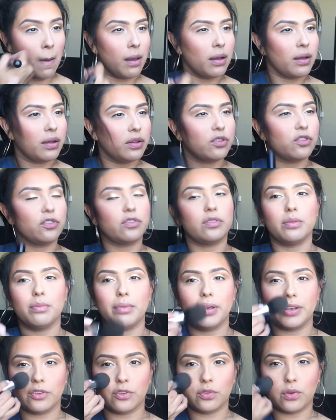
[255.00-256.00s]
Just to make
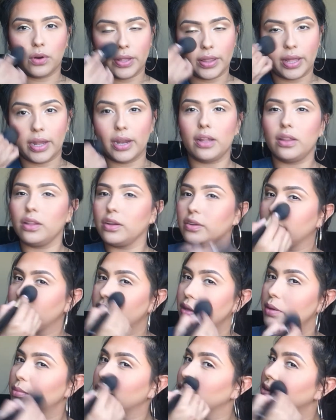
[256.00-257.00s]
sure that it looks
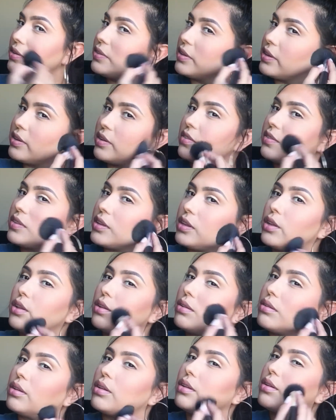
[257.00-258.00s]
seamless, it doesn't
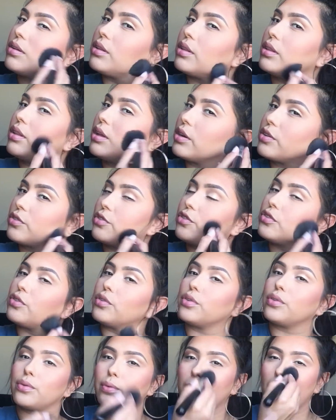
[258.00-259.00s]
look
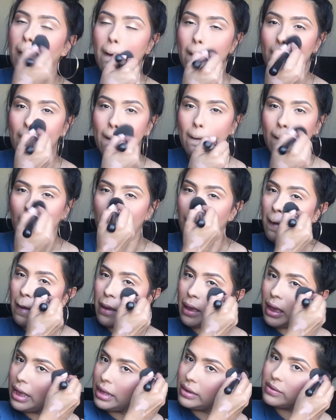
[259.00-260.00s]
too
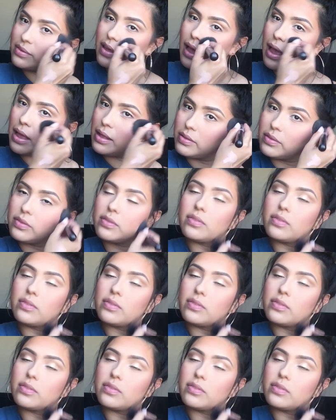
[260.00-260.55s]
intense.